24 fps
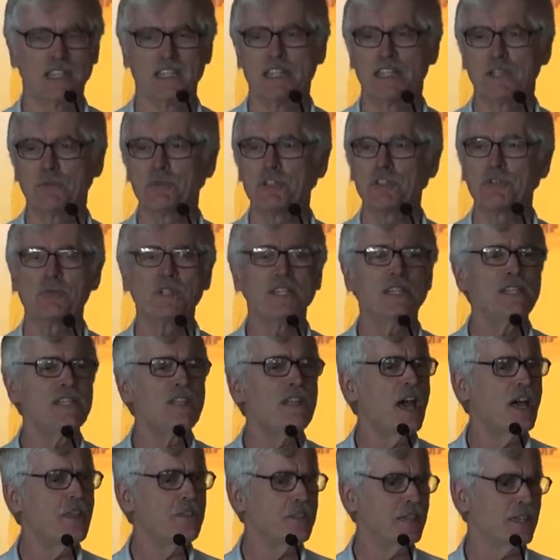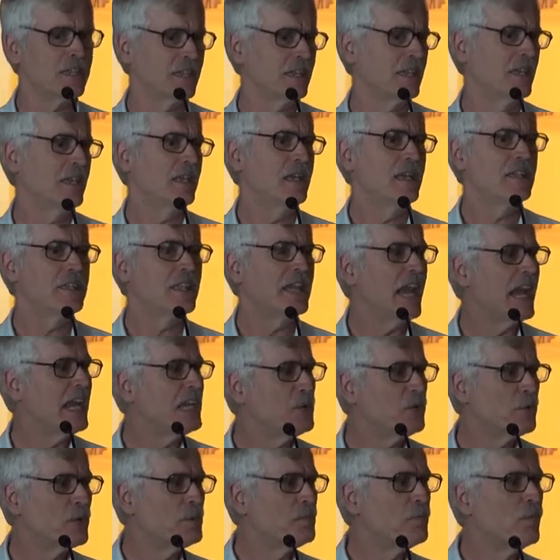And there was really nothing that
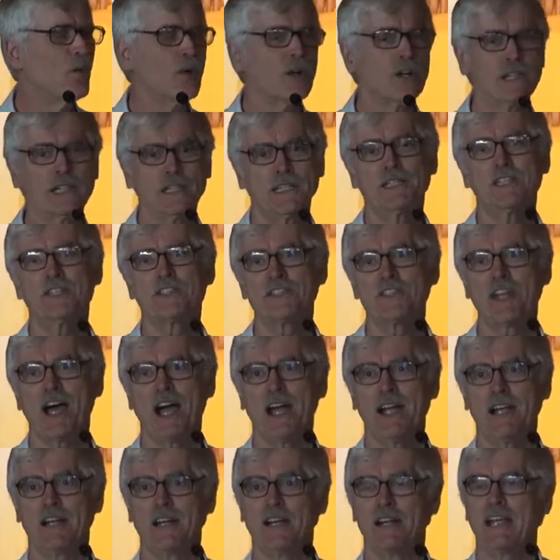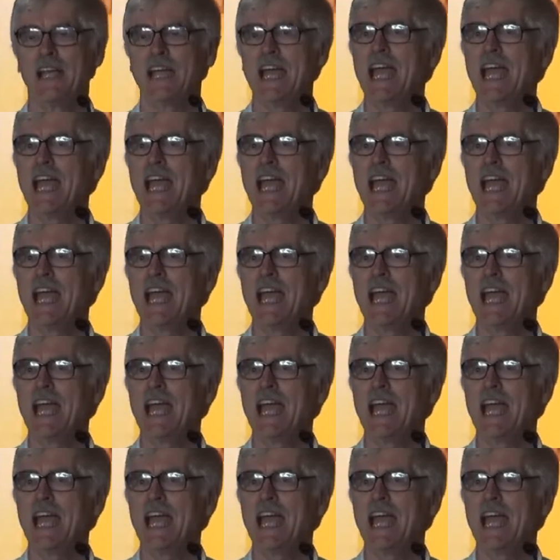anyone more could desire.